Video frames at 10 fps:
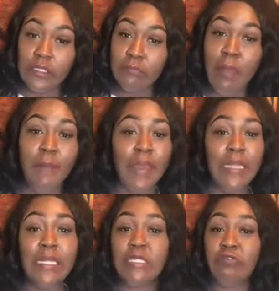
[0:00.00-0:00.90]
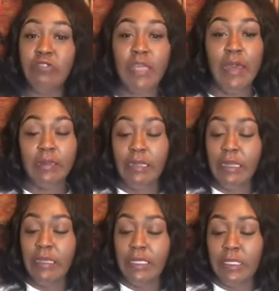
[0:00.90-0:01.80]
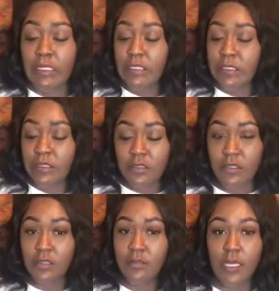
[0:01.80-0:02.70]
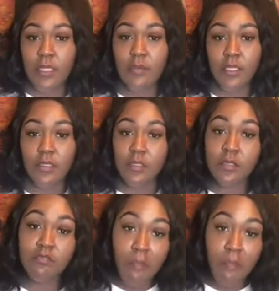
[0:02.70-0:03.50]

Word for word: My main lesson for y'all today is just mind your business.